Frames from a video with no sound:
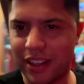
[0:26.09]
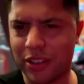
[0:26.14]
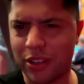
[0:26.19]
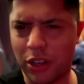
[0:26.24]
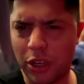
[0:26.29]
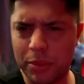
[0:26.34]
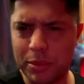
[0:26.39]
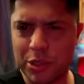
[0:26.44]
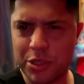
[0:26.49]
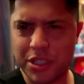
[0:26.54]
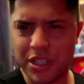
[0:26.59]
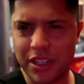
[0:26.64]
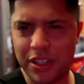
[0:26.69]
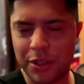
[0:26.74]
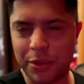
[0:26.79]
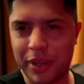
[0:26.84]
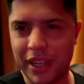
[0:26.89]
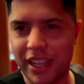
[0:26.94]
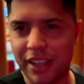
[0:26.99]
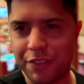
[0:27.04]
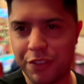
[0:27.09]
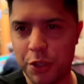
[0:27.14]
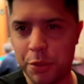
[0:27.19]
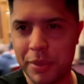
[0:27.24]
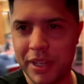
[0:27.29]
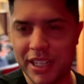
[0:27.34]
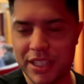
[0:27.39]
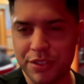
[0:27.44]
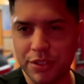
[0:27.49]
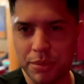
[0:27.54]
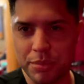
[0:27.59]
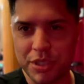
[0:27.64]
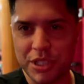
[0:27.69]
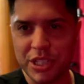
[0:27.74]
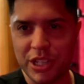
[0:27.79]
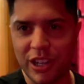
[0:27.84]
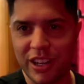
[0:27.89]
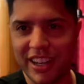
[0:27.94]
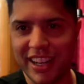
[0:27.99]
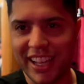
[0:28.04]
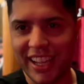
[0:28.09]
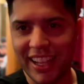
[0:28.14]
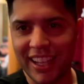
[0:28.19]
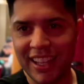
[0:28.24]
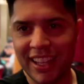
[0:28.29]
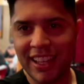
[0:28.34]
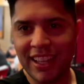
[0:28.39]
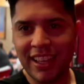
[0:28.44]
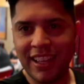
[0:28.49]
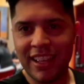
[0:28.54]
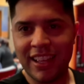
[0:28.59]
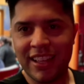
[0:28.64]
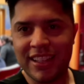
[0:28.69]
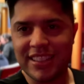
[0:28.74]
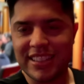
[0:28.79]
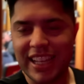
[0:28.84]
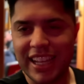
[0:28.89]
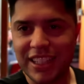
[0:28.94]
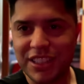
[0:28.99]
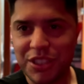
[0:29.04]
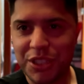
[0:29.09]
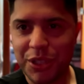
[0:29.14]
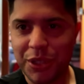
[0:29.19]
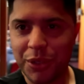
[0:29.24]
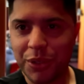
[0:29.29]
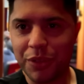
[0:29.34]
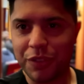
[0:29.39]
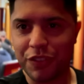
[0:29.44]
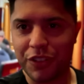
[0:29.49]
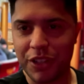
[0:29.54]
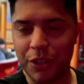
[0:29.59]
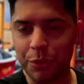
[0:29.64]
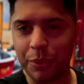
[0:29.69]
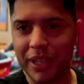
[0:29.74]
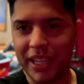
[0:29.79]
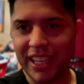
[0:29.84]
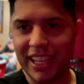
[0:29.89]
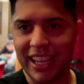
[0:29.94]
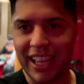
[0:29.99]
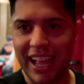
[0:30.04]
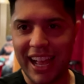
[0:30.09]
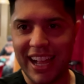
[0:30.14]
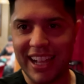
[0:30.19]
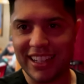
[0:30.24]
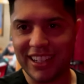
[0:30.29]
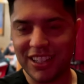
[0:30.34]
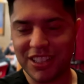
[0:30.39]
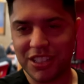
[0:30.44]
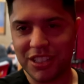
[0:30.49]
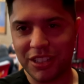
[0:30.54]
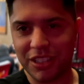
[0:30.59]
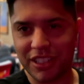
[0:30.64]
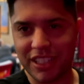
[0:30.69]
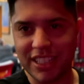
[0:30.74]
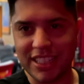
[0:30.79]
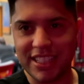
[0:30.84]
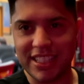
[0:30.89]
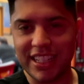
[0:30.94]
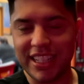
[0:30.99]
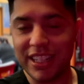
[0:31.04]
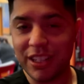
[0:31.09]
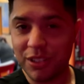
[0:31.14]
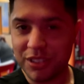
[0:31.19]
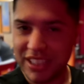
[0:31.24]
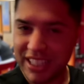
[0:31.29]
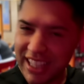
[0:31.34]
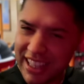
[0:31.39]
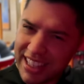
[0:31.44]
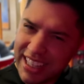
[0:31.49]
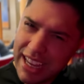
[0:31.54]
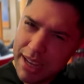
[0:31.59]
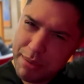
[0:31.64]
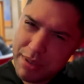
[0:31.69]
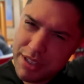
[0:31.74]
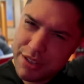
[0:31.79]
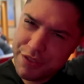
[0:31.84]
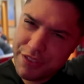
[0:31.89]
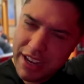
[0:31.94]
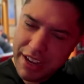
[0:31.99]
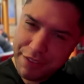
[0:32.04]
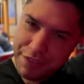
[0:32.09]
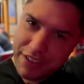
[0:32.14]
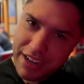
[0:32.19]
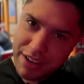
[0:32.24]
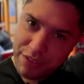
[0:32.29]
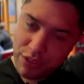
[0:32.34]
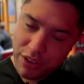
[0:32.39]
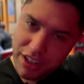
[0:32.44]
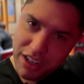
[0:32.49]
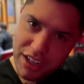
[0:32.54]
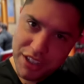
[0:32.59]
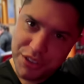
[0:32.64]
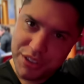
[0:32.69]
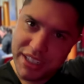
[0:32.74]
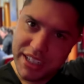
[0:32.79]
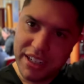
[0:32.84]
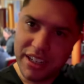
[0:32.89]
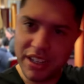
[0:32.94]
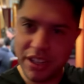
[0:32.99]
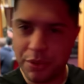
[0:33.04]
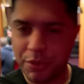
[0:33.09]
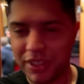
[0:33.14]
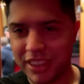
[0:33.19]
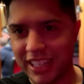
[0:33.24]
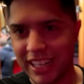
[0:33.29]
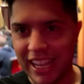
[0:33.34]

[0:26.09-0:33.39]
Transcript: or almost underway, a few minutes from starting. Day two for the week at Hustler Casino. Today the game is five five one hundred with an